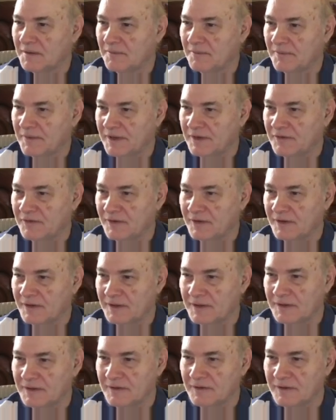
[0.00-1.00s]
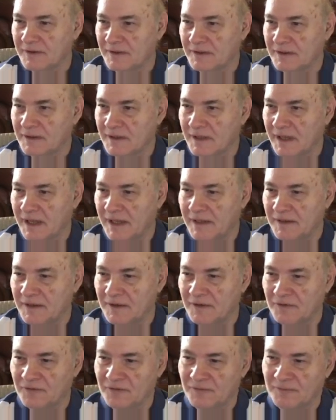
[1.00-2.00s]
basically you're gonna, and
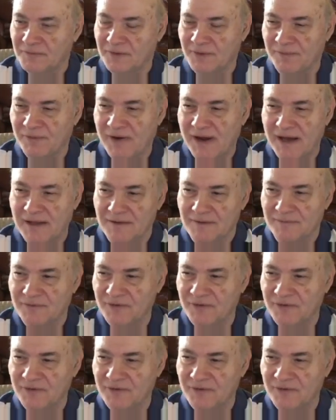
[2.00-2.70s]
the problem